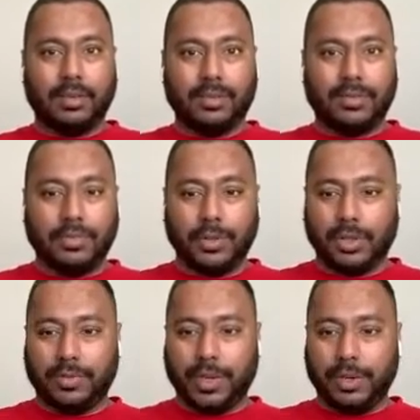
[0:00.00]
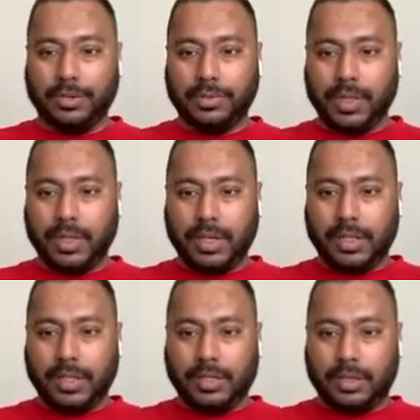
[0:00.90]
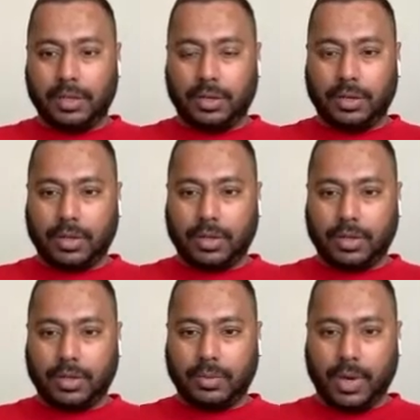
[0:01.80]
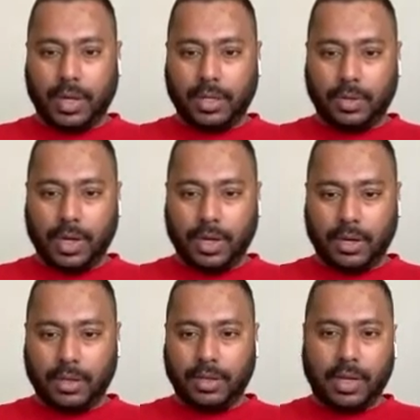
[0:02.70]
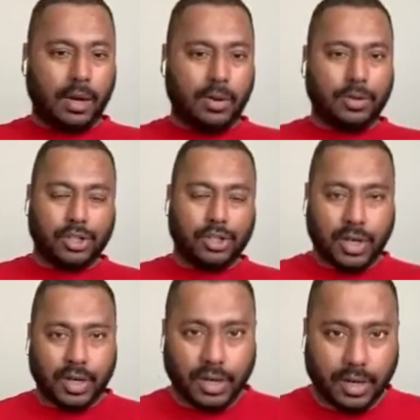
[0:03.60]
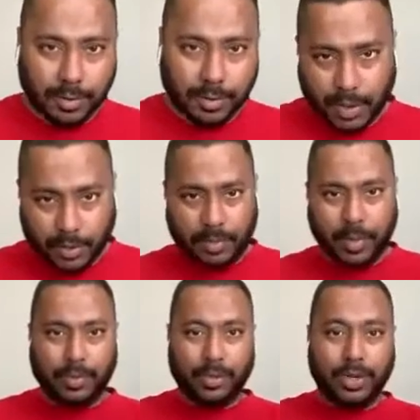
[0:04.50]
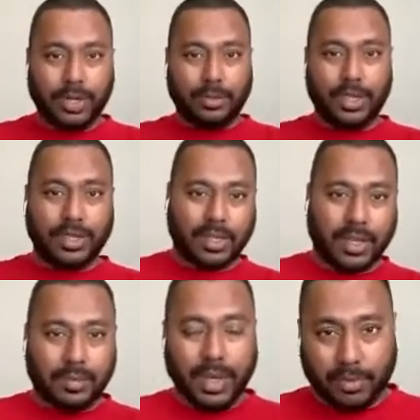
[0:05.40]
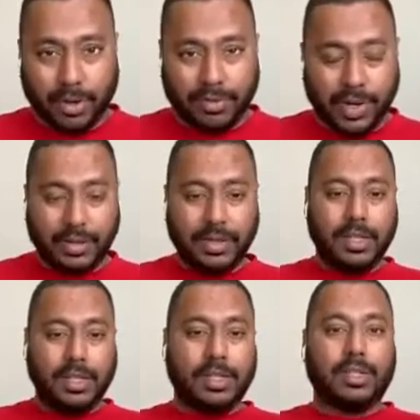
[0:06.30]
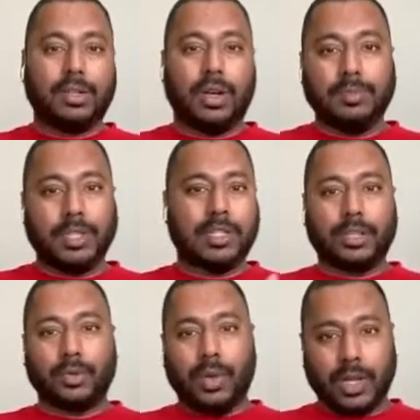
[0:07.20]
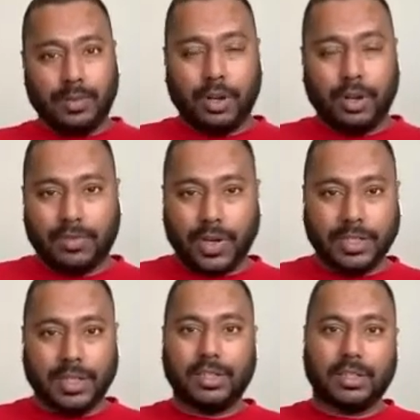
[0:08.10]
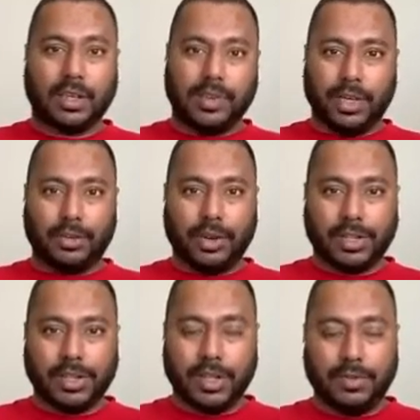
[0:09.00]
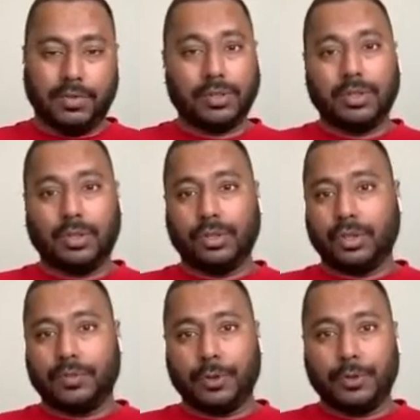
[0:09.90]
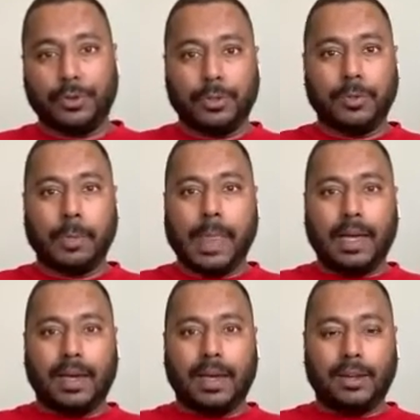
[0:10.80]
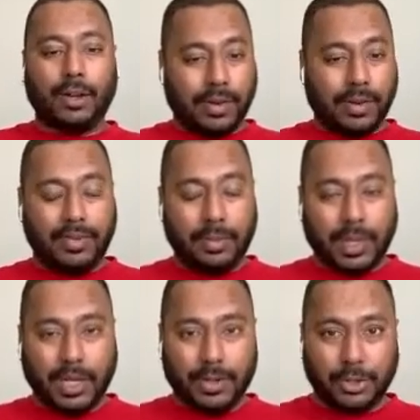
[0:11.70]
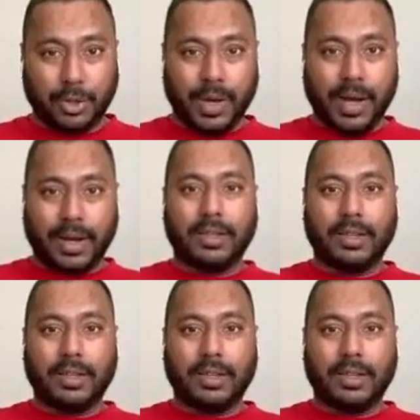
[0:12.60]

view the video. So while you are on the lounge, everybody would have been pulled into this main briefing. So I'm just like to welcome you all first and just give an introduction for those of you who are not very familiar with JomHack.